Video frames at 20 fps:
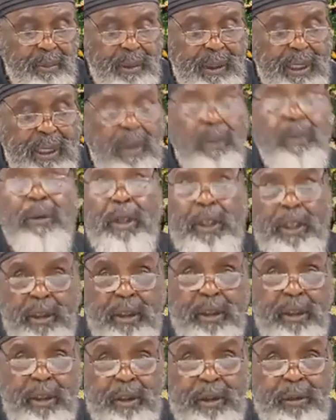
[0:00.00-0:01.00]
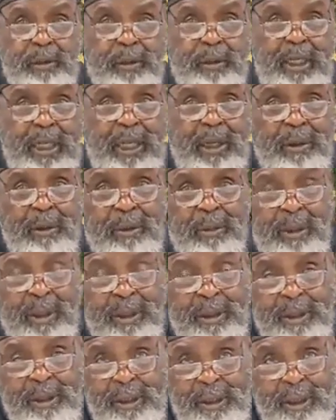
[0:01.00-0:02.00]
I'd run a good 3-hour
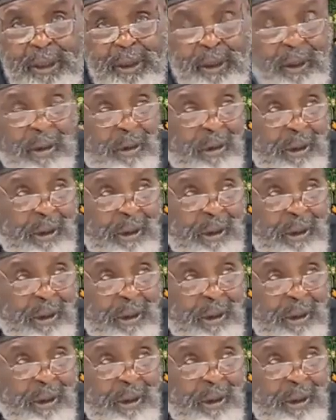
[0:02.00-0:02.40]
marathon all the